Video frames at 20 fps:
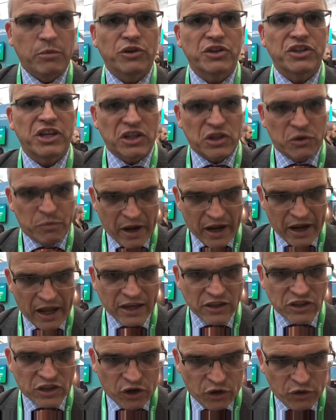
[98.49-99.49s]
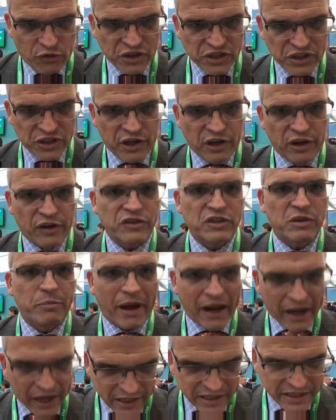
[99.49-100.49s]
central bank has good reserves, the
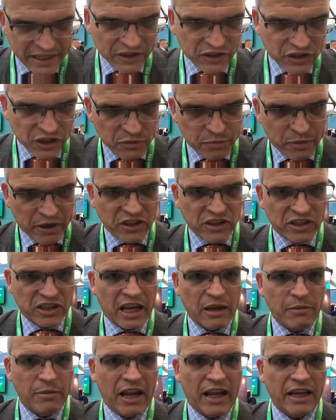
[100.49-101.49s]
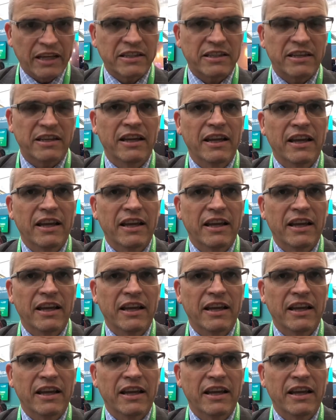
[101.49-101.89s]
banking sector has been stabilized.